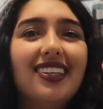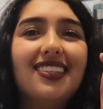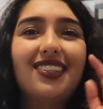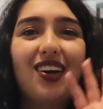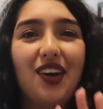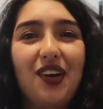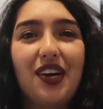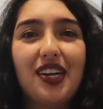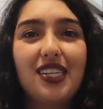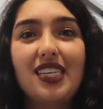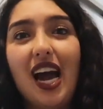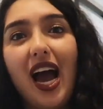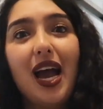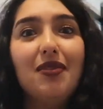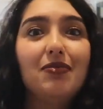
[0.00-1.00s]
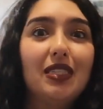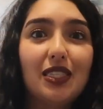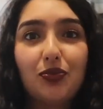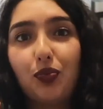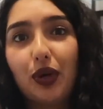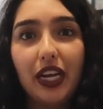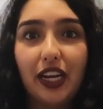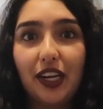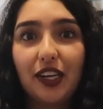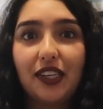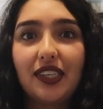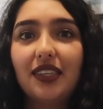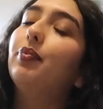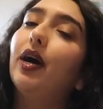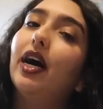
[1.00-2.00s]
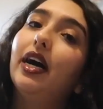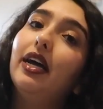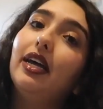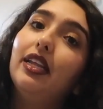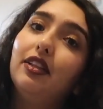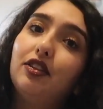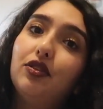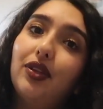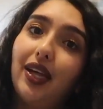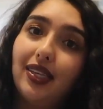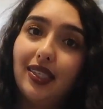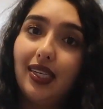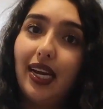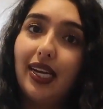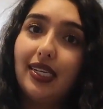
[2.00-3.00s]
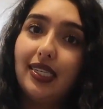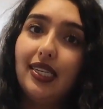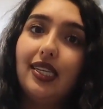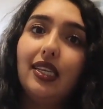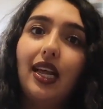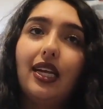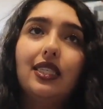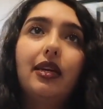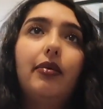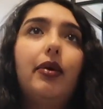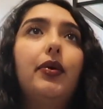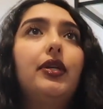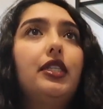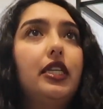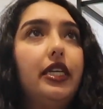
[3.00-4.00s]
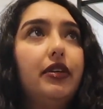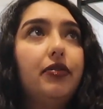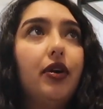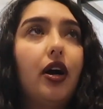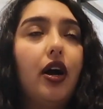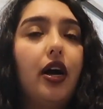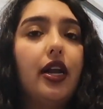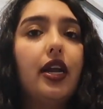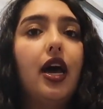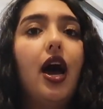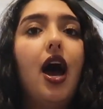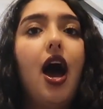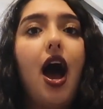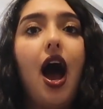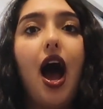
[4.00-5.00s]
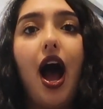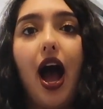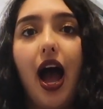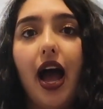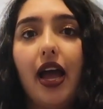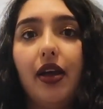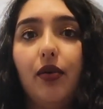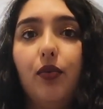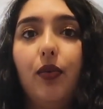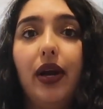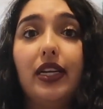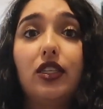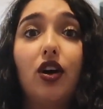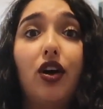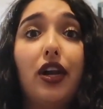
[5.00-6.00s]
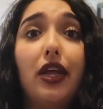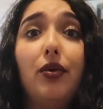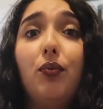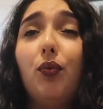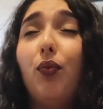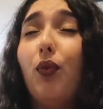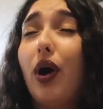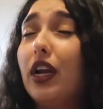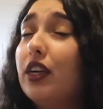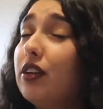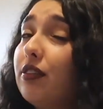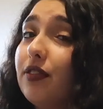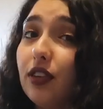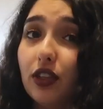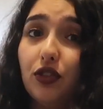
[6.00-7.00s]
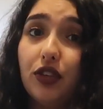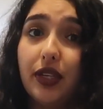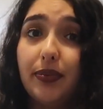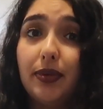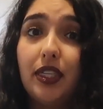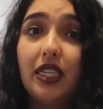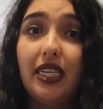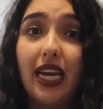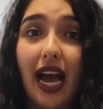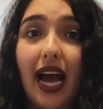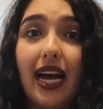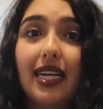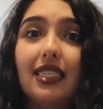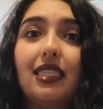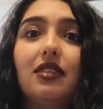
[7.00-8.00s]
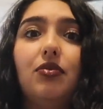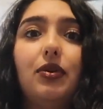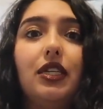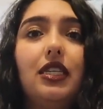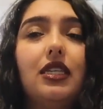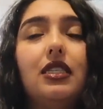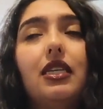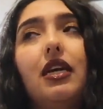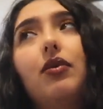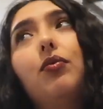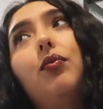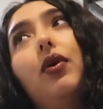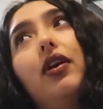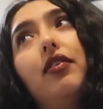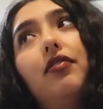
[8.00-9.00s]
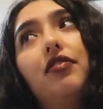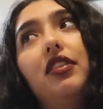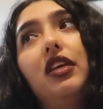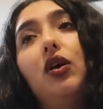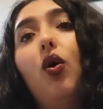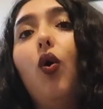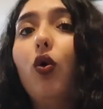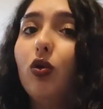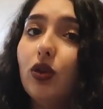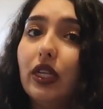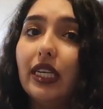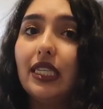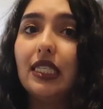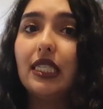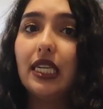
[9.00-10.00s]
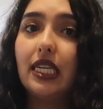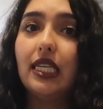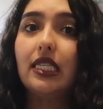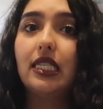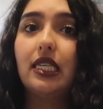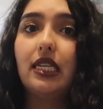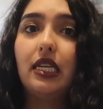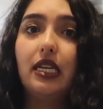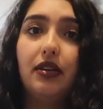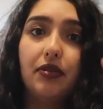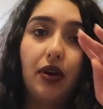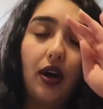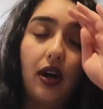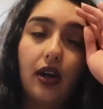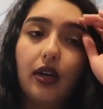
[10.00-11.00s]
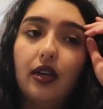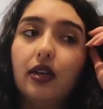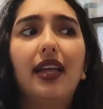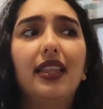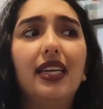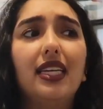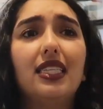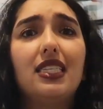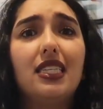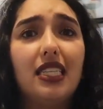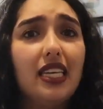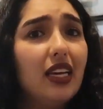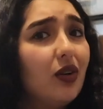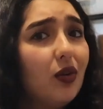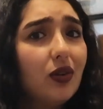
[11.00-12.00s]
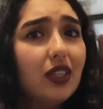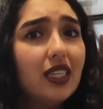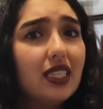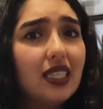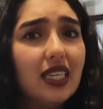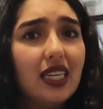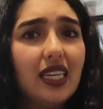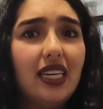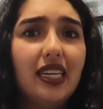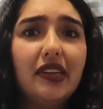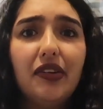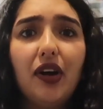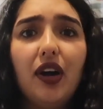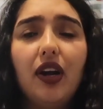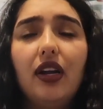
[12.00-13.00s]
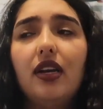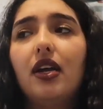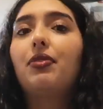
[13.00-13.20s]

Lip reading: Sorry, time is weird. But in 2019, last time I went to Iran, I went on a wonderful trip to Yazd, which is like one of the oldest cities in Iran. I think it's the oldest city in Iran.